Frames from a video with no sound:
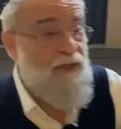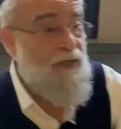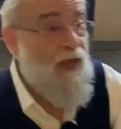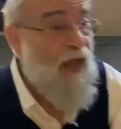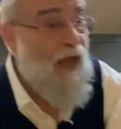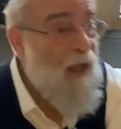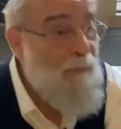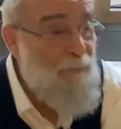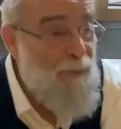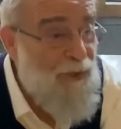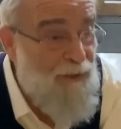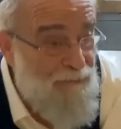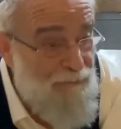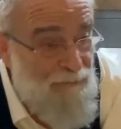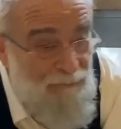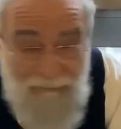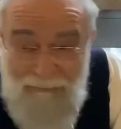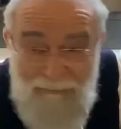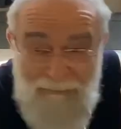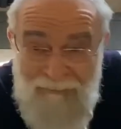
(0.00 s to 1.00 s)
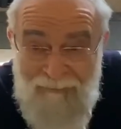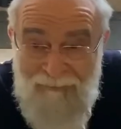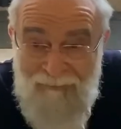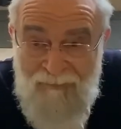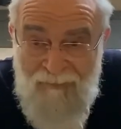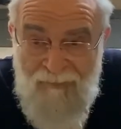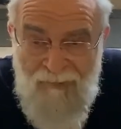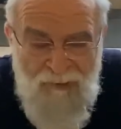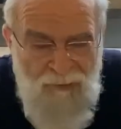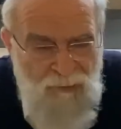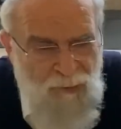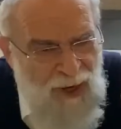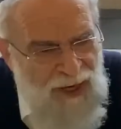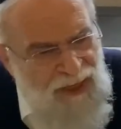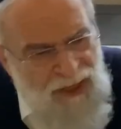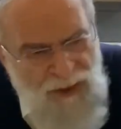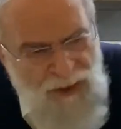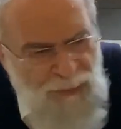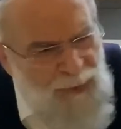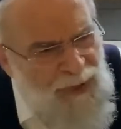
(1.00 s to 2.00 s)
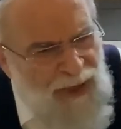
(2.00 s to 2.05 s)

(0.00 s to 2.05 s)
to happen. Why did we